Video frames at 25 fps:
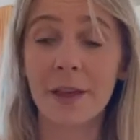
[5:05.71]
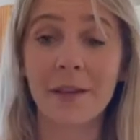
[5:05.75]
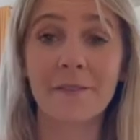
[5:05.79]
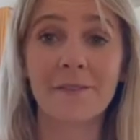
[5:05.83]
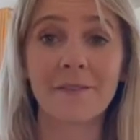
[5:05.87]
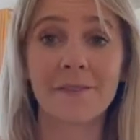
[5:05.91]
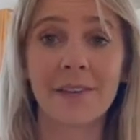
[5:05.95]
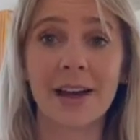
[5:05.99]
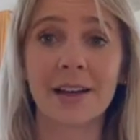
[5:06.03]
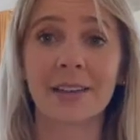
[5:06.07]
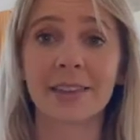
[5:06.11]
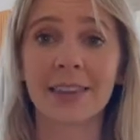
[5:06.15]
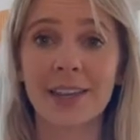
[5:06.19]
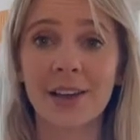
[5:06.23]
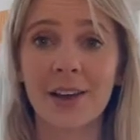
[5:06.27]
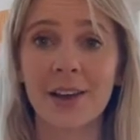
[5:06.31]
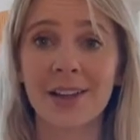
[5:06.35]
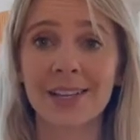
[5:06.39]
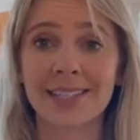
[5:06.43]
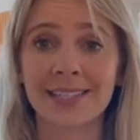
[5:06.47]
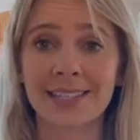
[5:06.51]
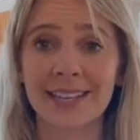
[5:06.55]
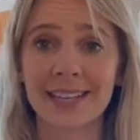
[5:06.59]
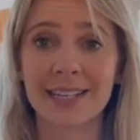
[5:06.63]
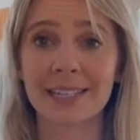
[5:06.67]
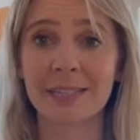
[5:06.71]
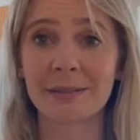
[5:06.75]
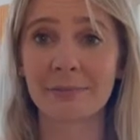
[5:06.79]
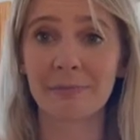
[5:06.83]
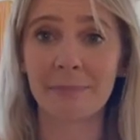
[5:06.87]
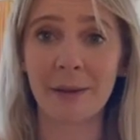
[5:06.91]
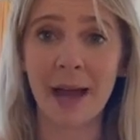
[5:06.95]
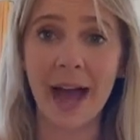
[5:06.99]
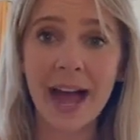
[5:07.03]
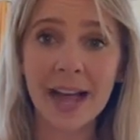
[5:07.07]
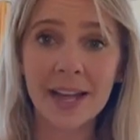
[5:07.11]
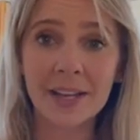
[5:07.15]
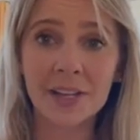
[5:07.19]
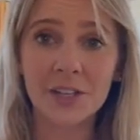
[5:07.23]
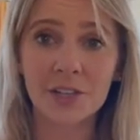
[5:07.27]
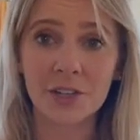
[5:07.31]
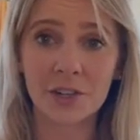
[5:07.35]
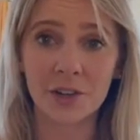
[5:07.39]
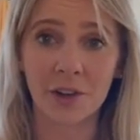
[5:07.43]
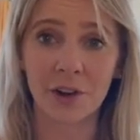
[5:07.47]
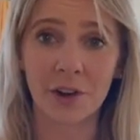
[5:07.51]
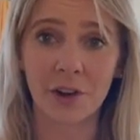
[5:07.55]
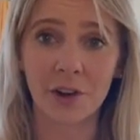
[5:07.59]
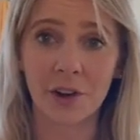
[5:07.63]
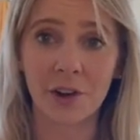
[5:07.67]
It finally got sent back to
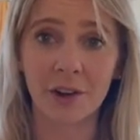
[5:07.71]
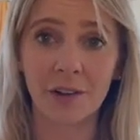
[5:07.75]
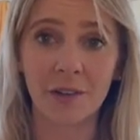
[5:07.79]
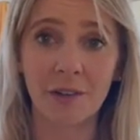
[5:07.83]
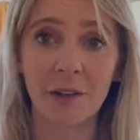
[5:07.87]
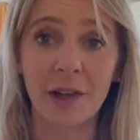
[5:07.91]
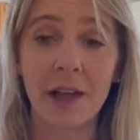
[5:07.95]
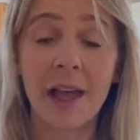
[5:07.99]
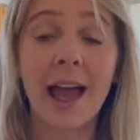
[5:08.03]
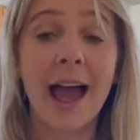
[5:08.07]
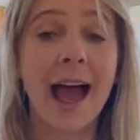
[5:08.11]
her.